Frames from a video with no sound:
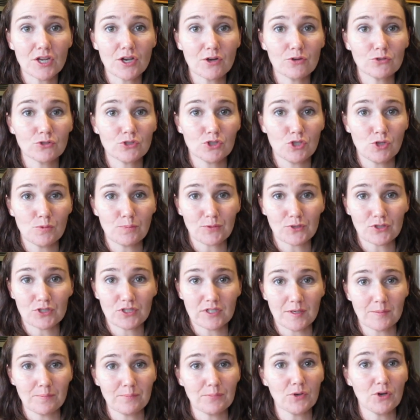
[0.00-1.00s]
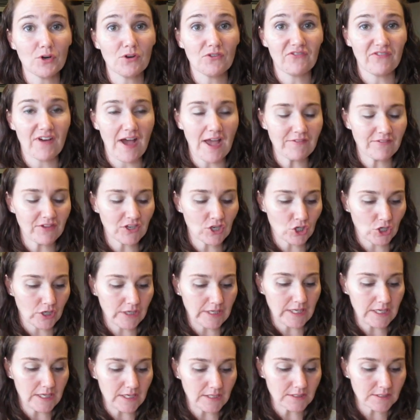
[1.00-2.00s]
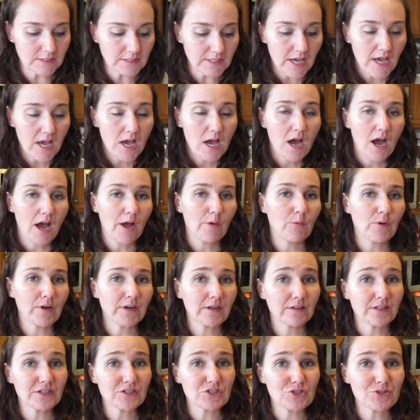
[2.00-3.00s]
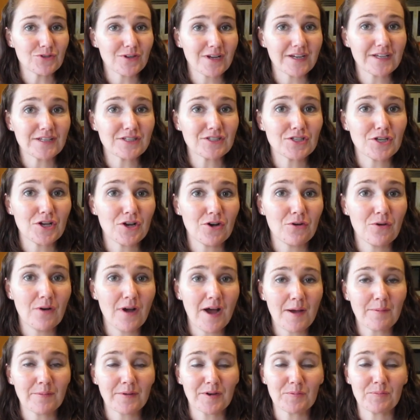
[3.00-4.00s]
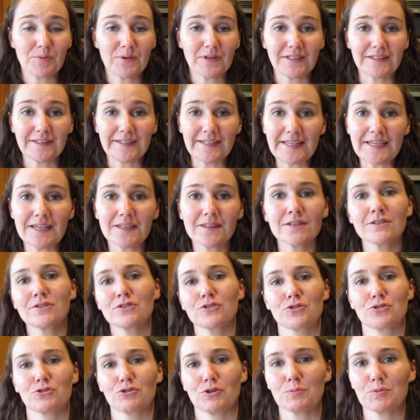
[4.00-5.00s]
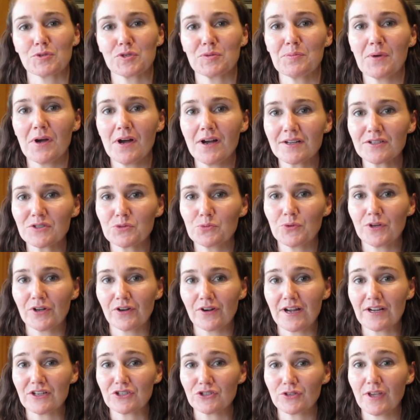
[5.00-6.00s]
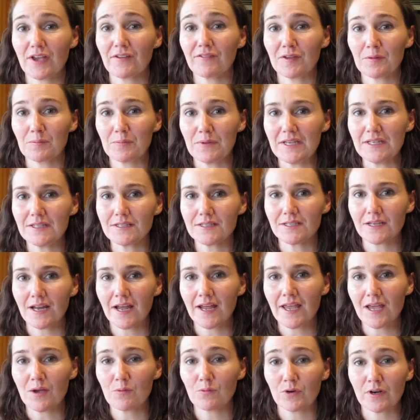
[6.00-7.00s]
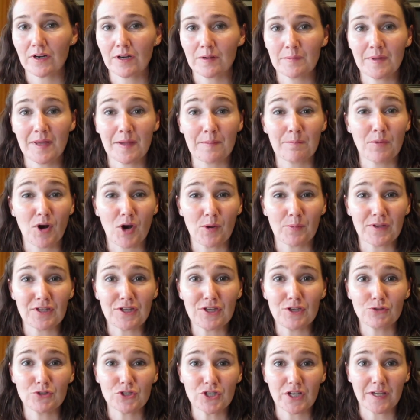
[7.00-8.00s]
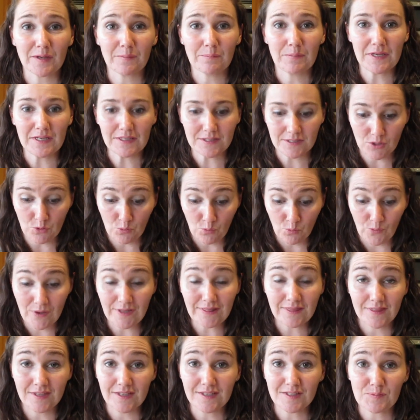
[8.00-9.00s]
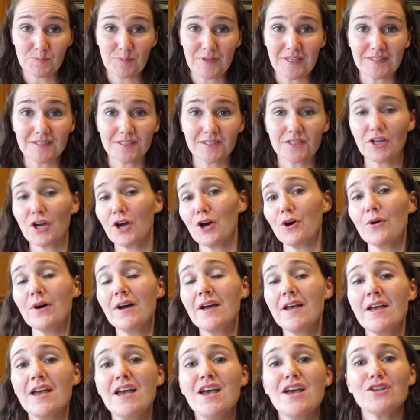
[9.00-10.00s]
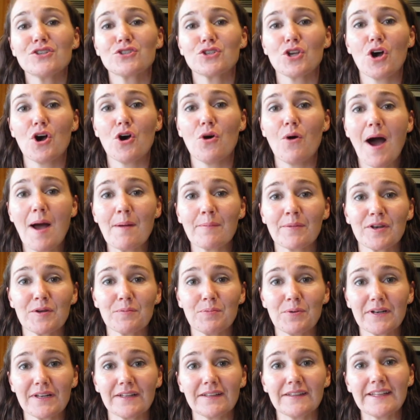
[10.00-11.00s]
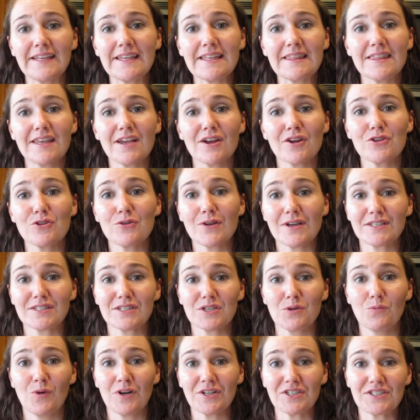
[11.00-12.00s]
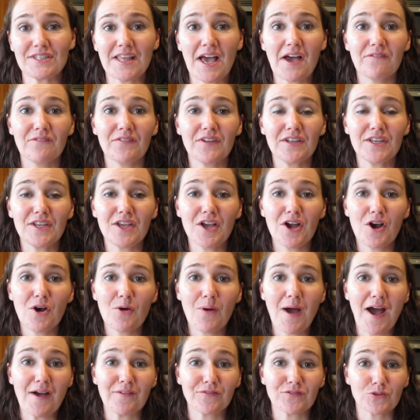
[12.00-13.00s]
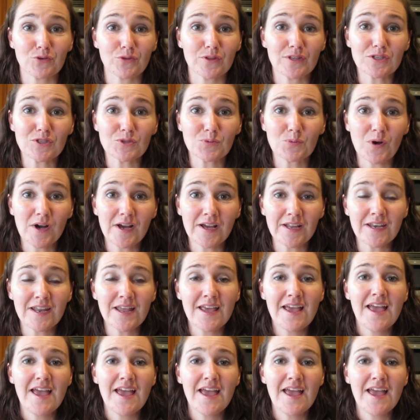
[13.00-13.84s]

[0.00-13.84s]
dough. Super simple, 5 ingredients. I want to let you guys know, I'm going to put a link in the description box. We are actually having pizza night and we're going to make barbecue chicken pizza with this pizza dough. So I'm going to put a link there. You guys can watch that video after this one